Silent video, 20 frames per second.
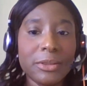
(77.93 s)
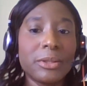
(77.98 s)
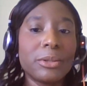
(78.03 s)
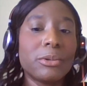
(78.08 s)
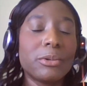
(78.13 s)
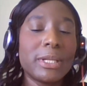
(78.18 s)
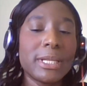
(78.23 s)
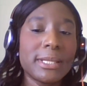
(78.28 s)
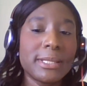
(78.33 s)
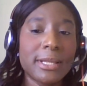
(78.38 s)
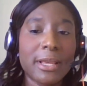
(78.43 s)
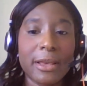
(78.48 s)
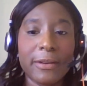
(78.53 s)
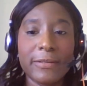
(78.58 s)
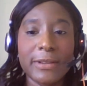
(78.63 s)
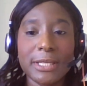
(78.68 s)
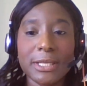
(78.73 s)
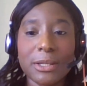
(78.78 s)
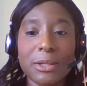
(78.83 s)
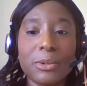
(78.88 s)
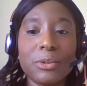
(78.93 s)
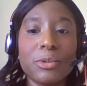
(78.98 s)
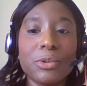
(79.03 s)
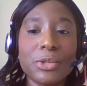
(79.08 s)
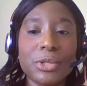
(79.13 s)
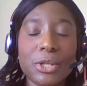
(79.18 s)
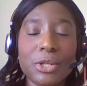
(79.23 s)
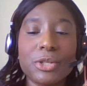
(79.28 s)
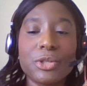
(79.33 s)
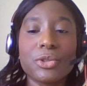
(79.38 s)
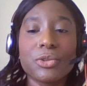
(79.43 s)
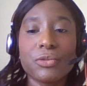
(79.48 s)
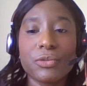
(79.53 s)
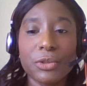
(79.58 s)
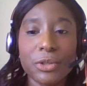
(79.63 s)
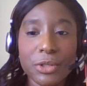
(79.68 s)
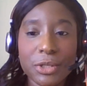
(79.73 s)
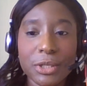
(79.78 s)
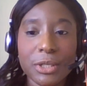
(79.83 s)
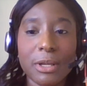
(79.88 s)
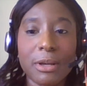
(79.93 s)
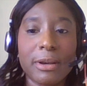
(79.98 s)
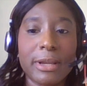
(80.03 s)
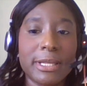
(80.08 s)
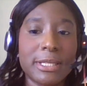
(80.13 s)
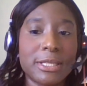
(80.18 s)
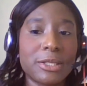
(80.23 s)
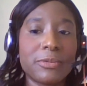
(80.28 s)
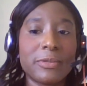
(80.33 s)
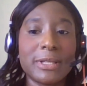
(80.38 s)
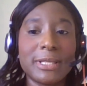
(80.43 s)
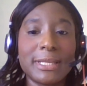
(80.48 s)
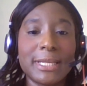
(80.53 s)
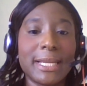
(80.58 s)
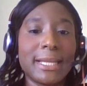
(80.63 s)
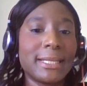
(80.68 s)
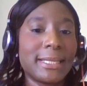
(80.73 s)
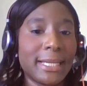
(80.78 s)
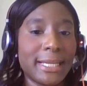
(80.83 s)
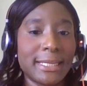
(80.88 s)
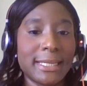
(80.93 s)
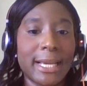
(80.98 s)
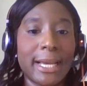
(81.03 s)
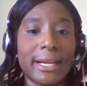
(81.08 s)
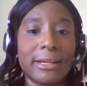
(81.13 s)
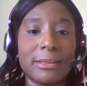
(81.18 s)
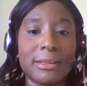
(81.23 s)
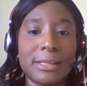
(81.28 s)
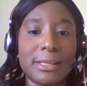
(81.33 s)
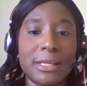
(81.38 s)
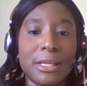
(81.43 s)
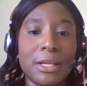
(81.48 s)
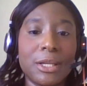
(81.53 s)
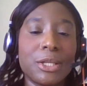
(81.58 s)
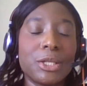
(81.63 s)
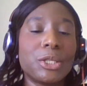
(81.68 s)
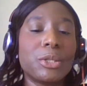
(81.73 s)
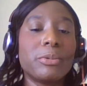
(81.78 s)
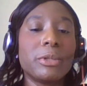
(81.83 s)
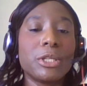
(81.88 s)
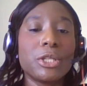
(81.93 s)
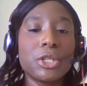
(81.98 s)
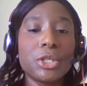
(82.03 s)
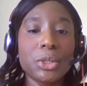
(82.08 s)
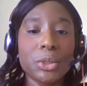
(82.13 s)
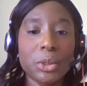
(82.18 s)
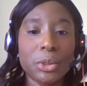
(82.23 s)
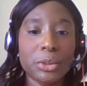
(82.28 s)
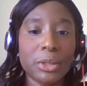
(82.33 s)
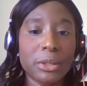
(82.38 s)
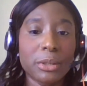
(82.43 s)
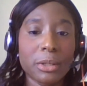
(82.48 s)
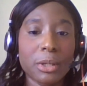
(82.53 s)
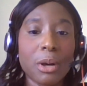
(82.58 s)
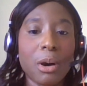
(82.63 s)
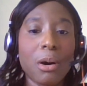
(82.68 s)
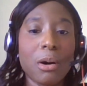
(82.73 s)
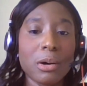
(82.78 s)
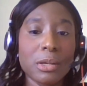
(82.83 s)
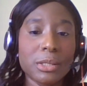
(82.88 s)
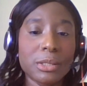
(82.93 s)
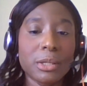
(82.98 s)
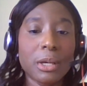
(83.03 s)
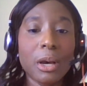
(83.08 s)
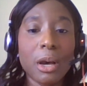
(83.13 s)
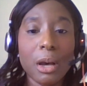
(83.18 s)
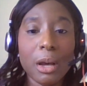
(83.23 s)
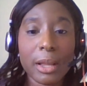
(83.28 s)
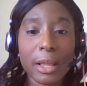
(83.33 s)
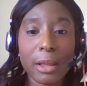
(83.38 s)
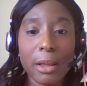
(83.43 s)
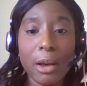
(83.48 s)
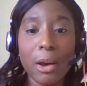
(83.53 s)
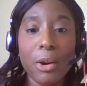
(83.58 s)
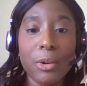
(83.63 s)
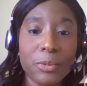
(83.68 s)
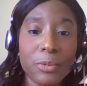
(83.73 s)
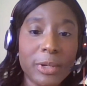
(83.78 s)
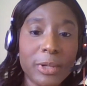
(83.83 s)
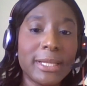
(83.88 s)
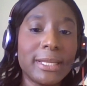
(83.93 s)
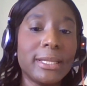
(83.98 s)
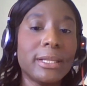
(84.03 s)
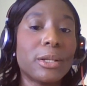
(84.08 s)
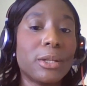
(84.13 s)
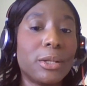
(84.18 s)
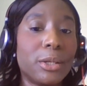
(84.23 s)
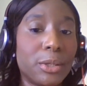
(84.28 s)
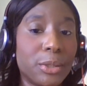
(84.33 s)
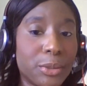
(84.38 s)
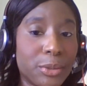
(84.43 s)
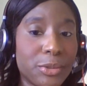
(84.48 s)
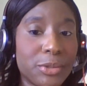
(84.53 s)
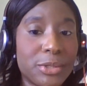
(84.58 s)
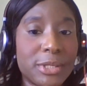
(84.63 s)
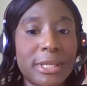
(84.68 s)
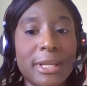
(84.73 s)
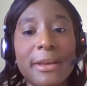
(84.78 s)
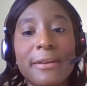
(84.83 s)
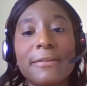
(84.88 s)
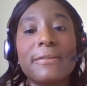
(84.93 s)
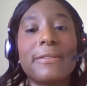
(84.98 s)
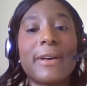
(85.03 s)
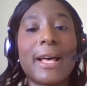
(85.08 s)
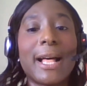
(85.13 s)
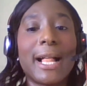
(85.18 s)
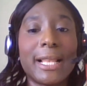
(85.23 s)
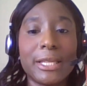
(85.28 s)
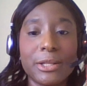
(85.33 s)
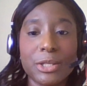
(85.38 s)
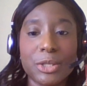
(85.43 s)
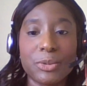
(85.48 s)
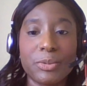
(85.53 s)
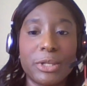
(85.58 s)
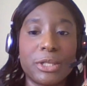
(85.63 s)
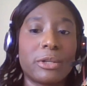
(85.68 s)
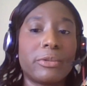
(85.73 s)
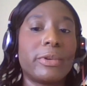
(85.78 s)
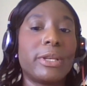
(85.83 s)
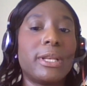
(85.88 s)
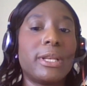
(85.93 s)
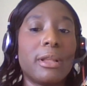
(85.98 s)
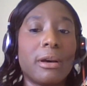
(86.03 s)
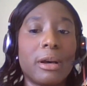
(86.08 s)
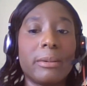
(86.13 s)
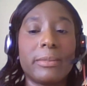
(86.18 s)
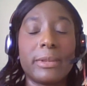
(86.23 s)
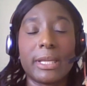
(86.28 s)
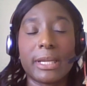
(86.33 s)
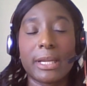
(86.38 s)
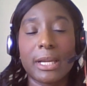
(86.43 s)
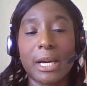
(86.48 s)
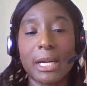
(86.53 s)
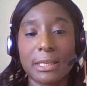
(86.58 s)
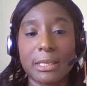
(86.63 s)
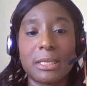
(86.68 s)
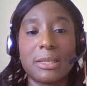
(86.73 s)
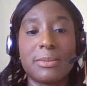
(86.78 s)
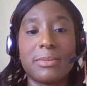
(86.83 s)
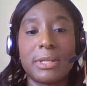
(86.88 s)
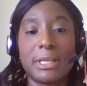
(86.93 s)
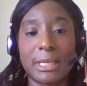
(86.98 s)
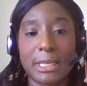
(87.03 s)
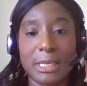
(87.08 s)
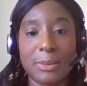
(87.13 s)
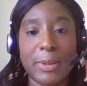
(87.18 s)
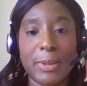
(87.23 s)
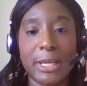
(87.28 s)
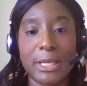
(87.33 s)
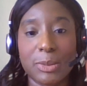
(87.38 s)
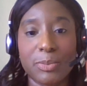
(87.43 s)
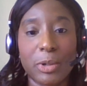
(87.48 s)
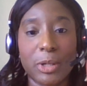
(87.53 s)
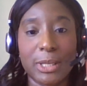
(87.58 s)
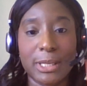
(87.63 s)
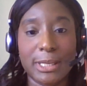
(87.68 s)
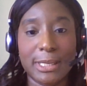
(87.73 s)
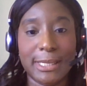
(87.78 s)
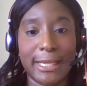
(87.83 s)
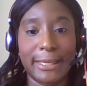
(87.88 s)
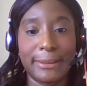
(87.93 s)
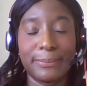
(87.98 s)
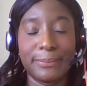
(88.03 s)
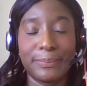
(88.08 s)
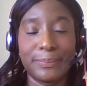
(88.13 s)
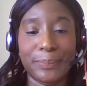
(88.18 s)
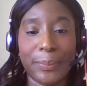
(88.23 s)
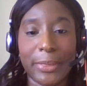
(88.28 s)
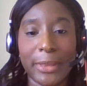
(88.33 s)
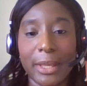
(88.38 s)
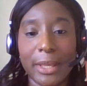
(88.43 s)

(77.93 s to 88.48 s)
the audit service can also scrutinise the receipt details to ensure that the cost only includes values which are in line with the customer's expense policy.